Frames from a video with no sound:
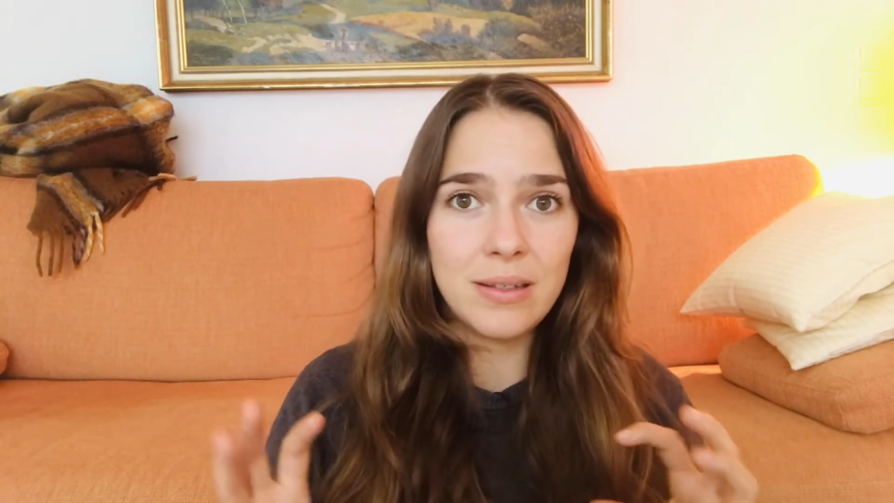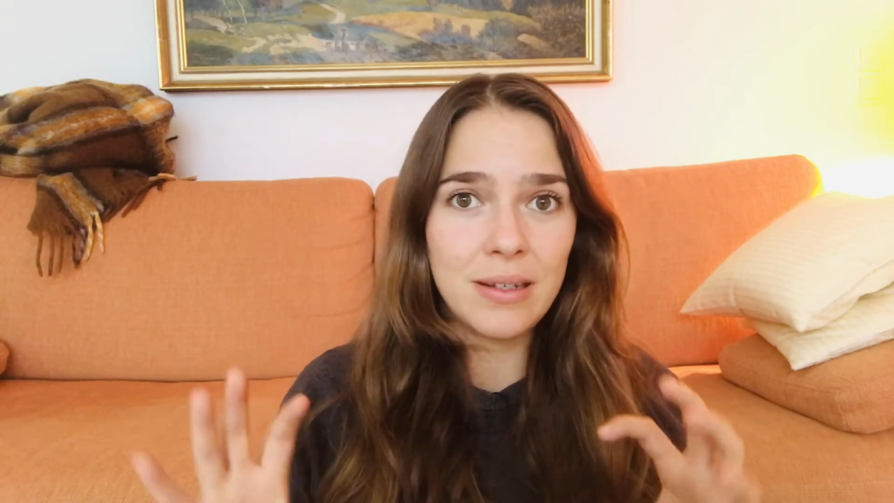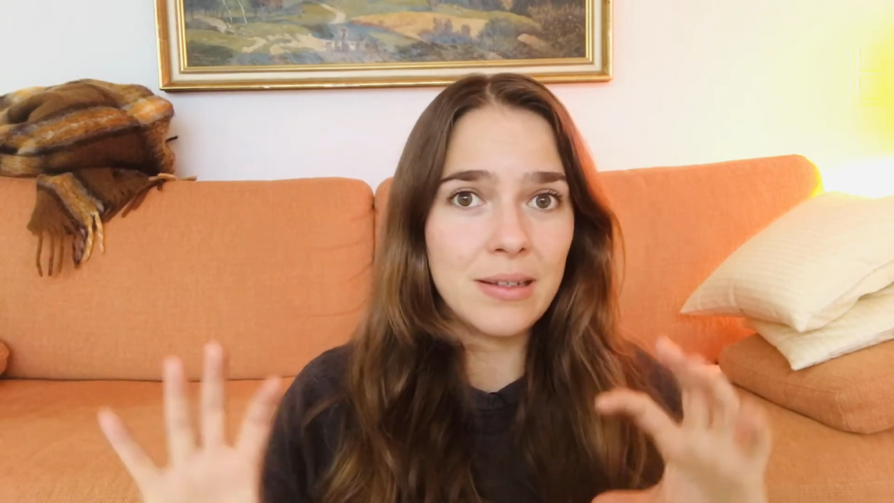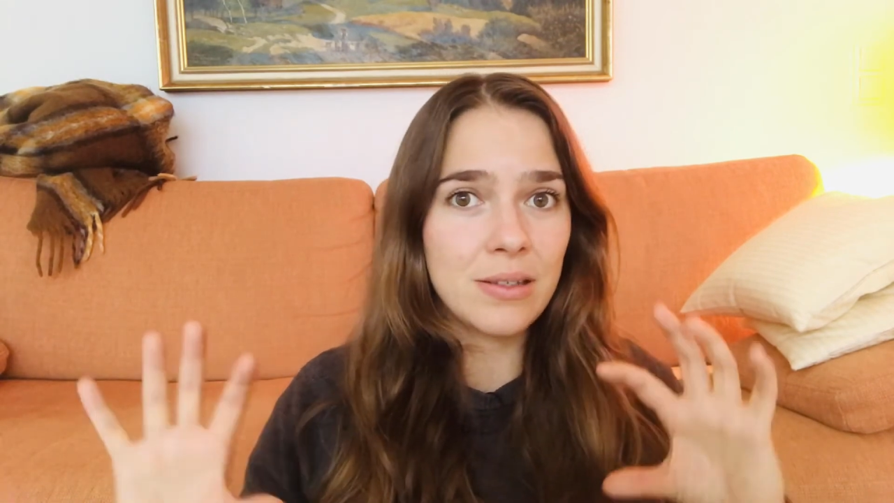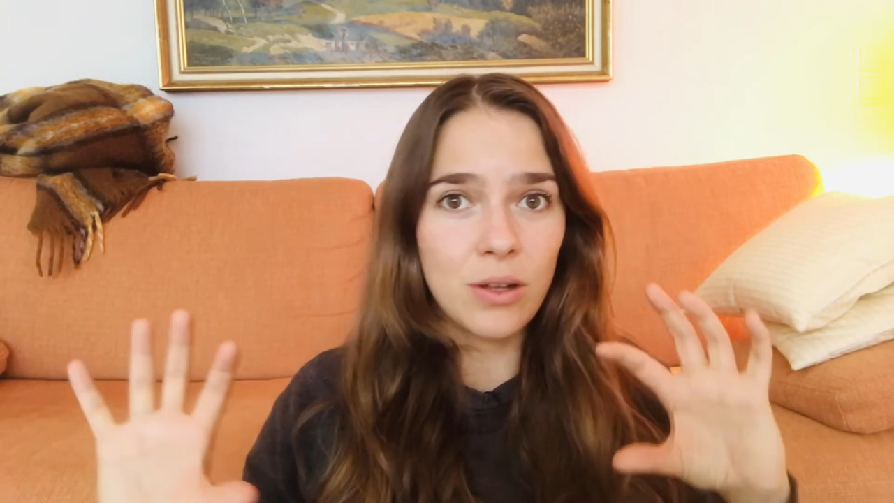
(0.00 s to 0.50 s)

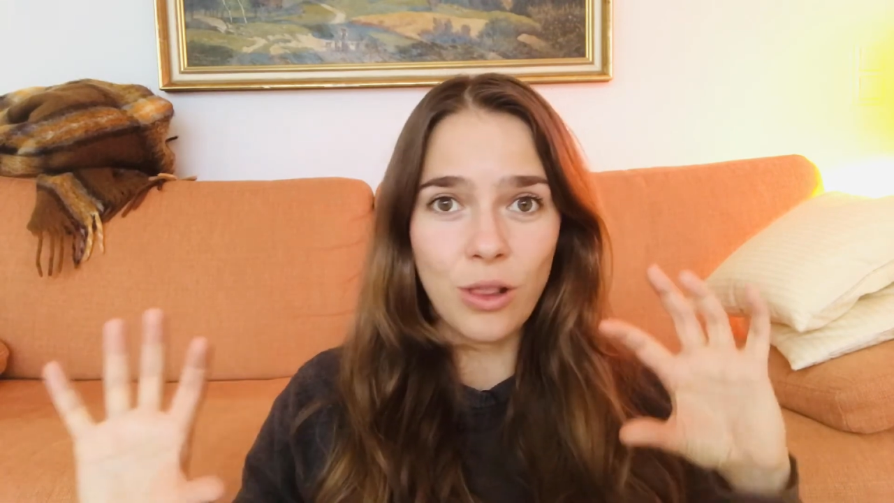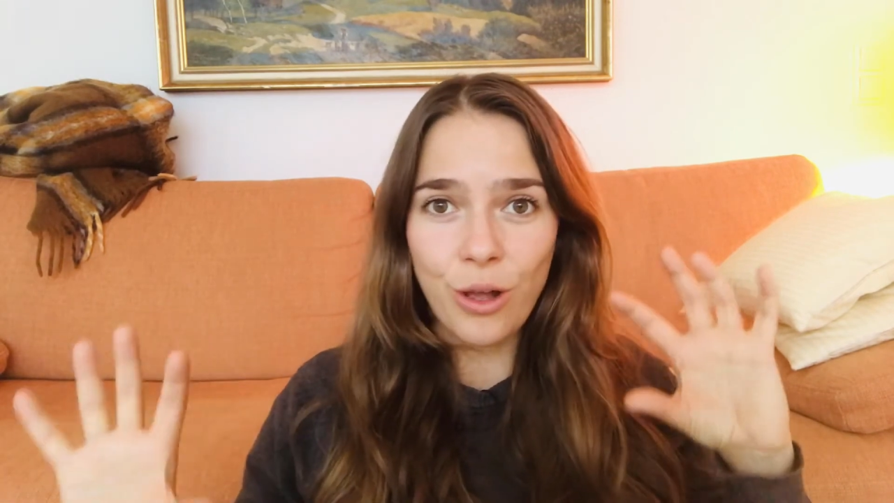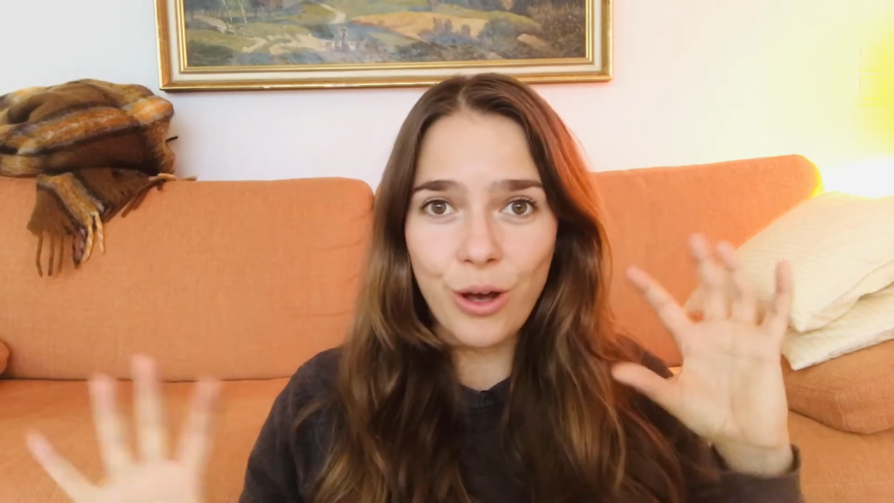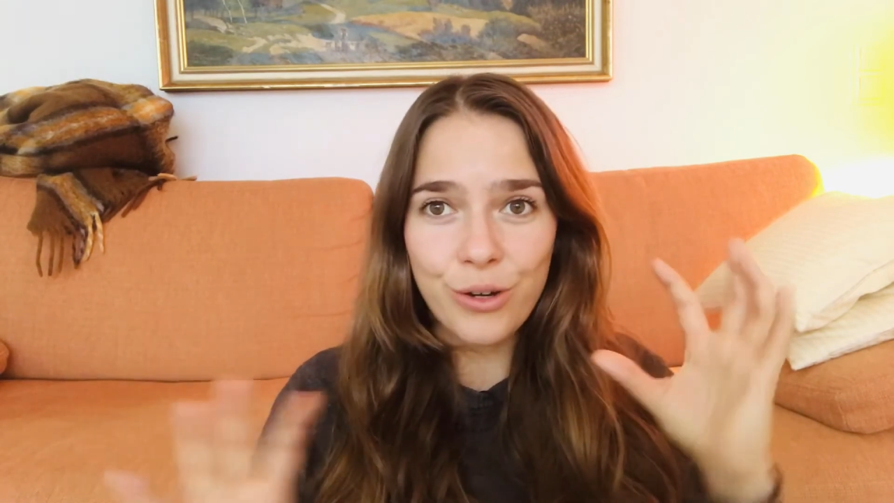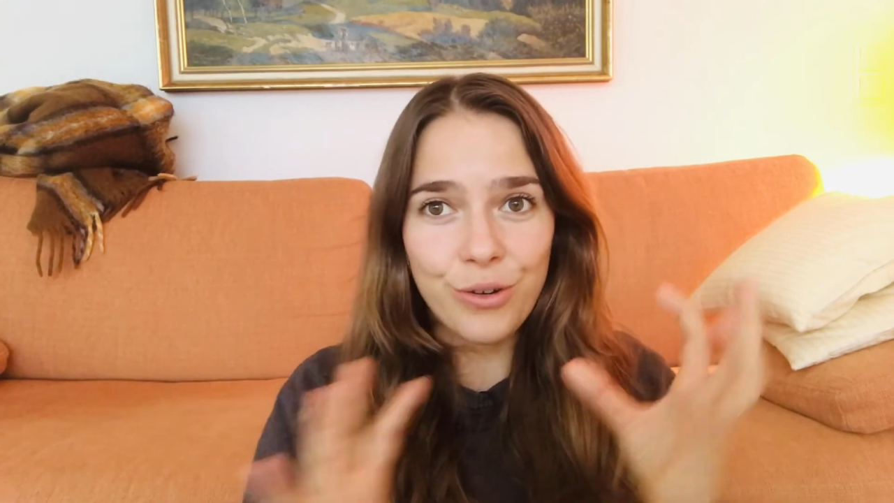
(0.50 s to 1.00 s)
takes a
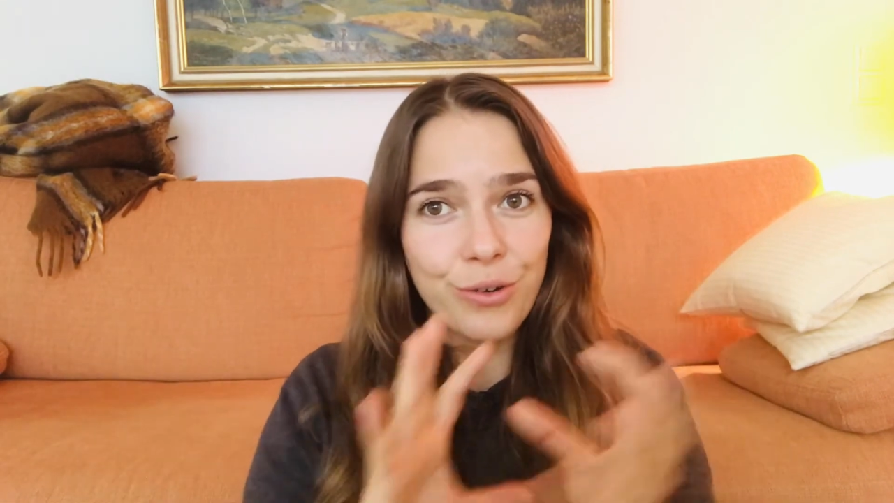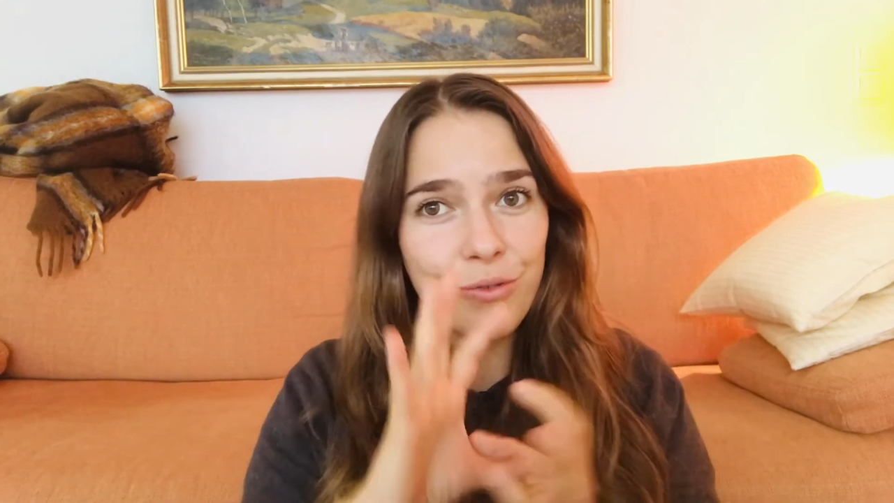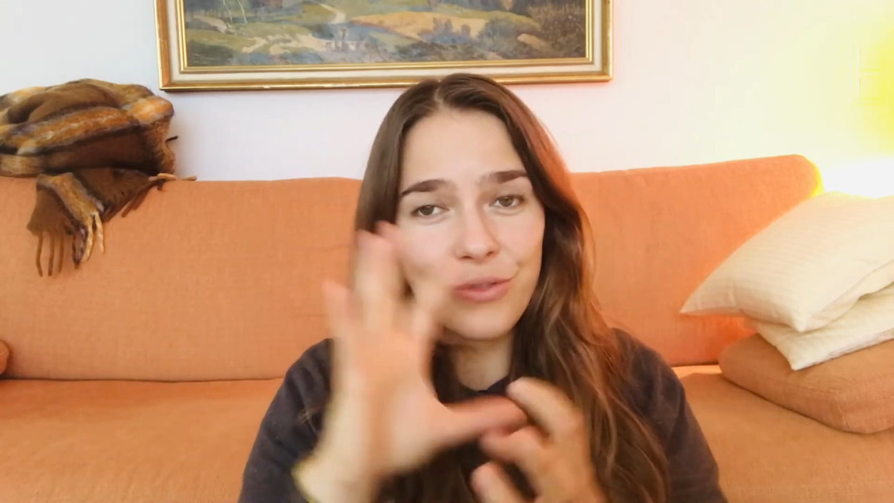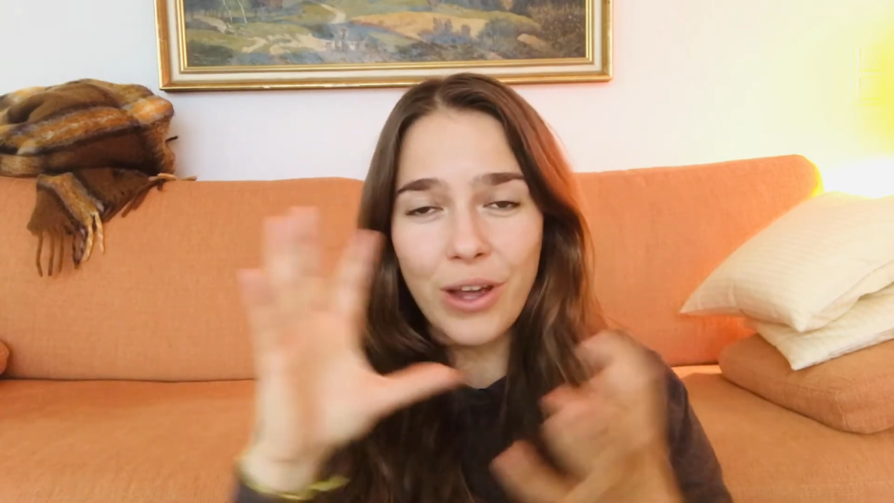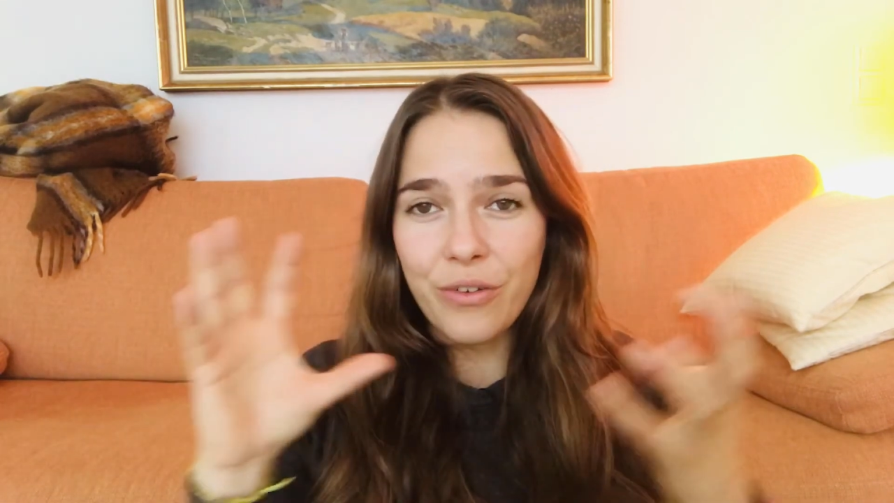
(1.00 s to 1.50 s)
lot
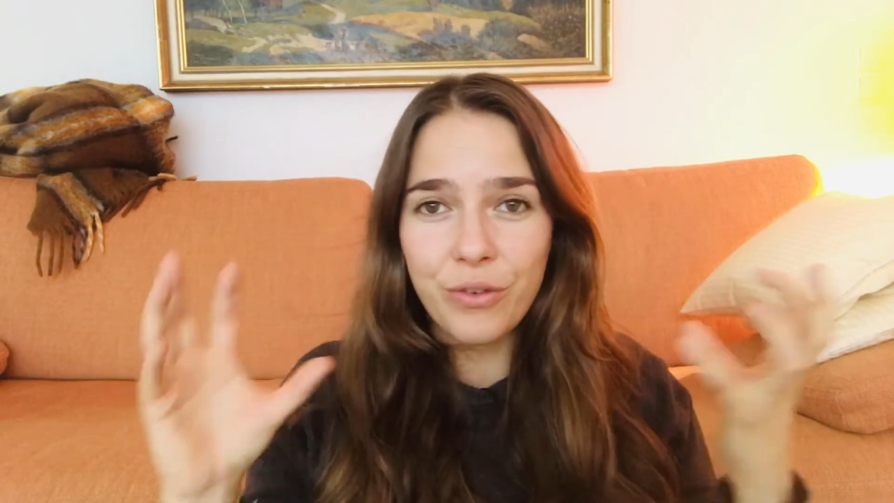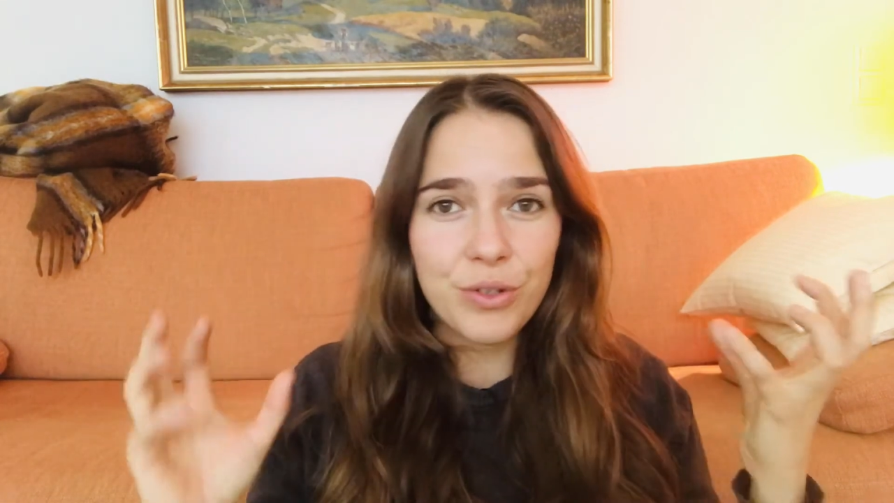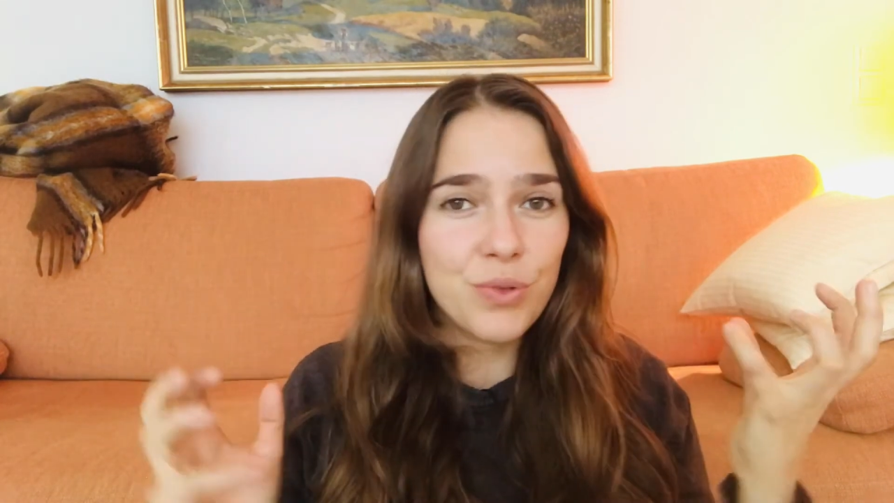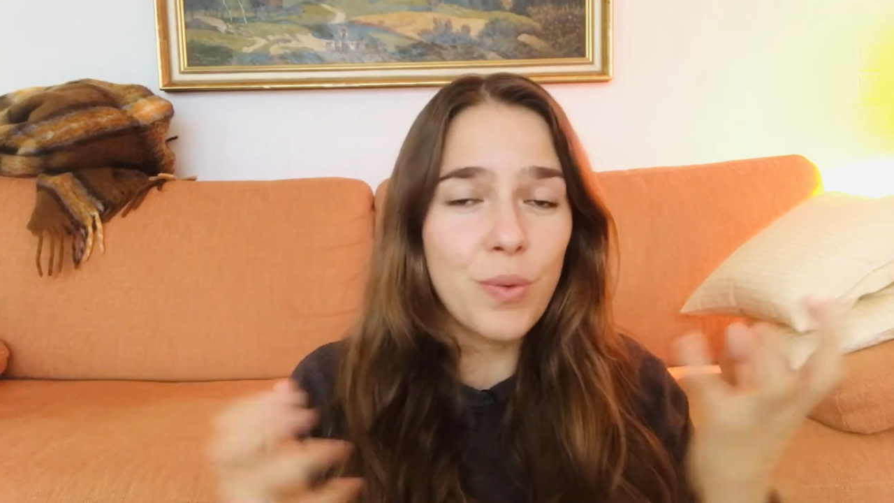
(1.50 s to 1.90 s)
of diverse